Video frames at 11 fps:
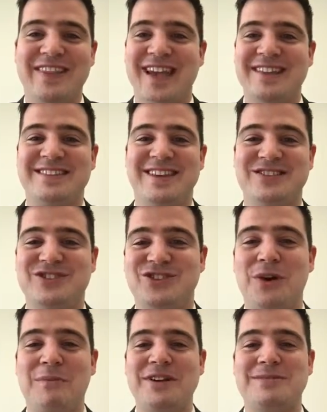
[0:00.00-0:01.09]
And that says
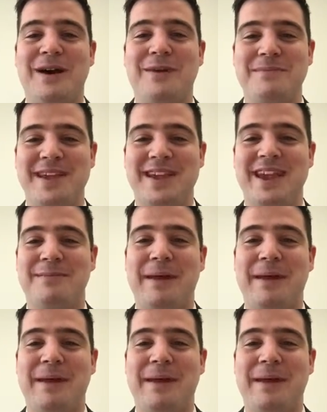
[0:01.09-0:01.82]
so much about me